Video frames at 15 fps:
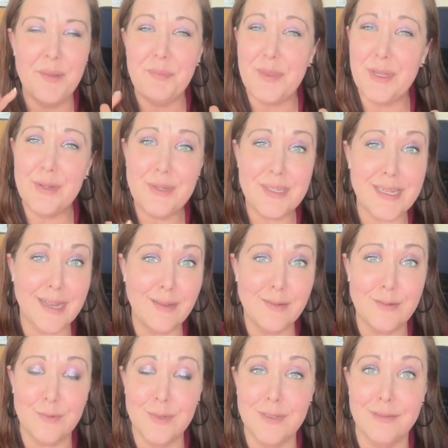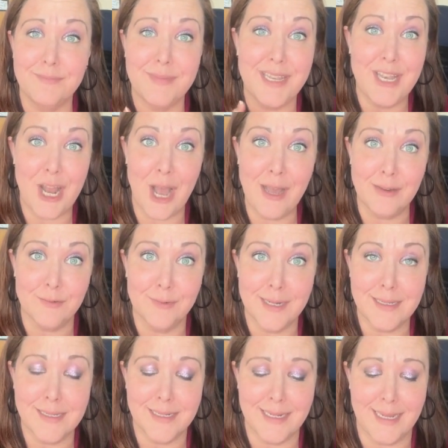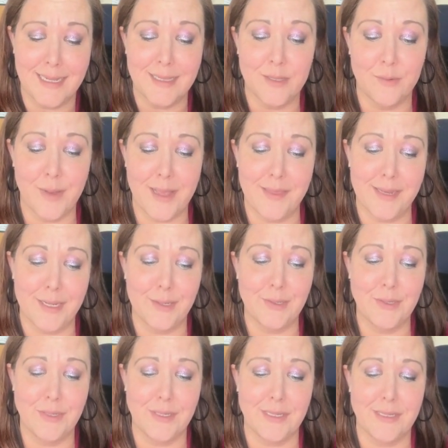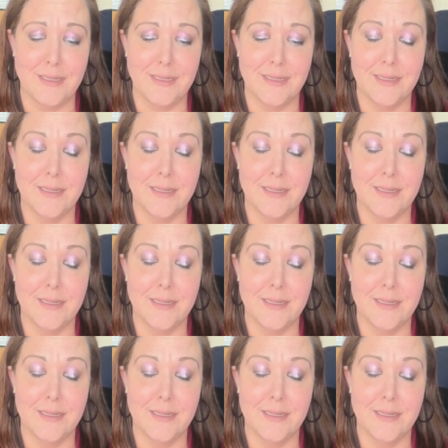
your sound will not resonate the way that it could.